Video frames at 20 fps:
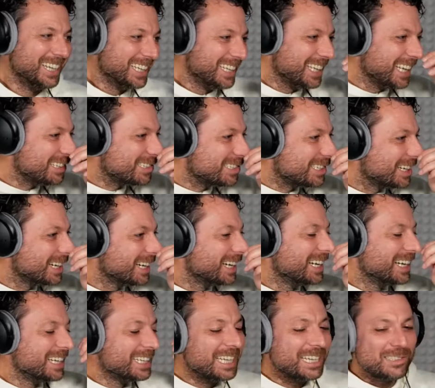That's
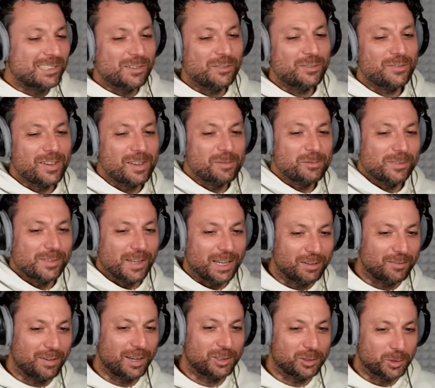the famous
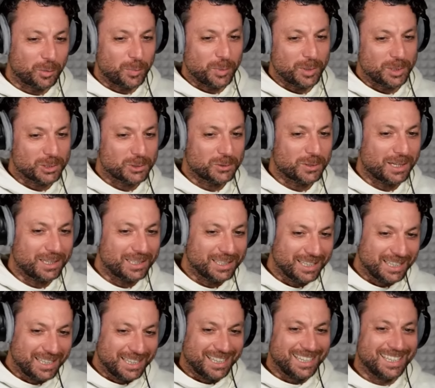elevator pitch, right?
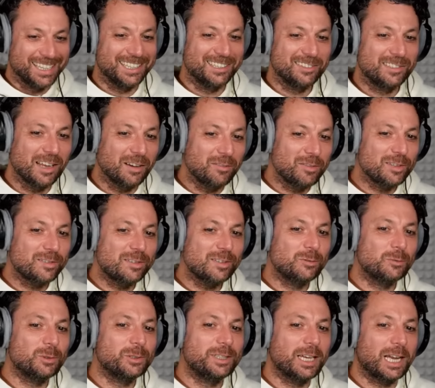Some
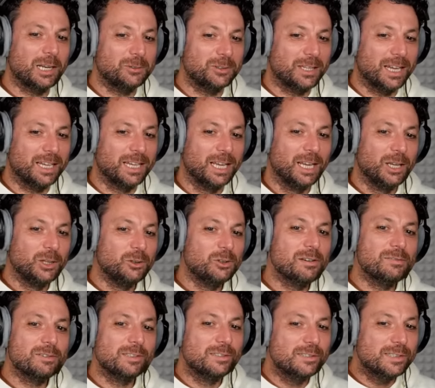VCs will tell you that you
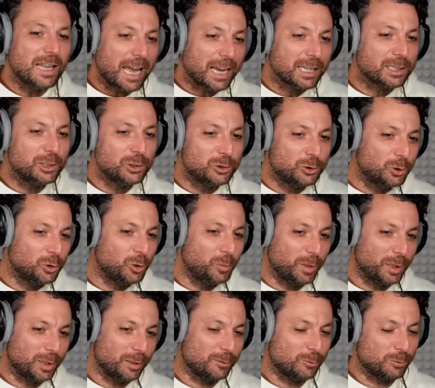have exactly 2
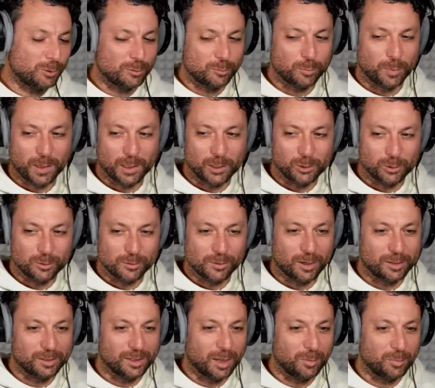minutes to explain your
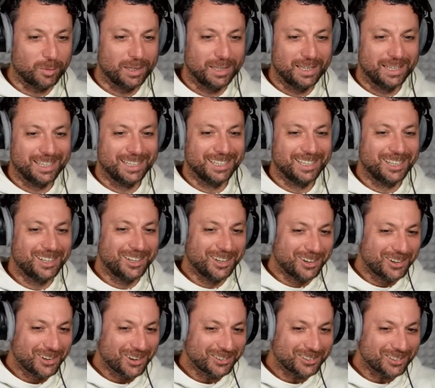startup,
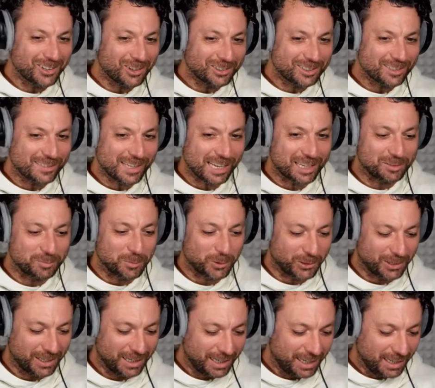not a second
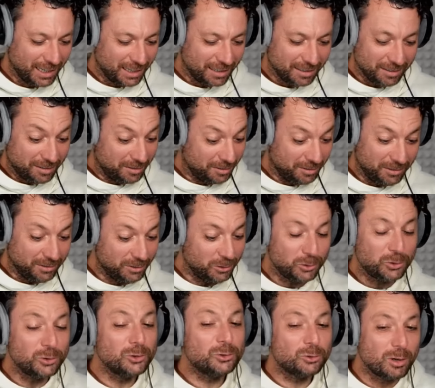more. You
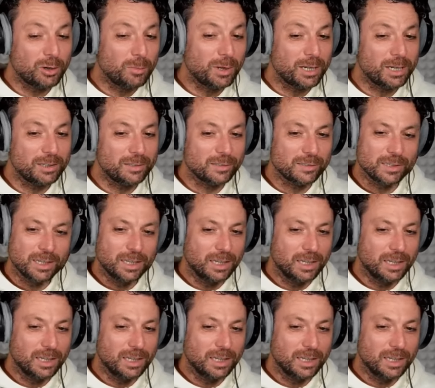took 3 minutes?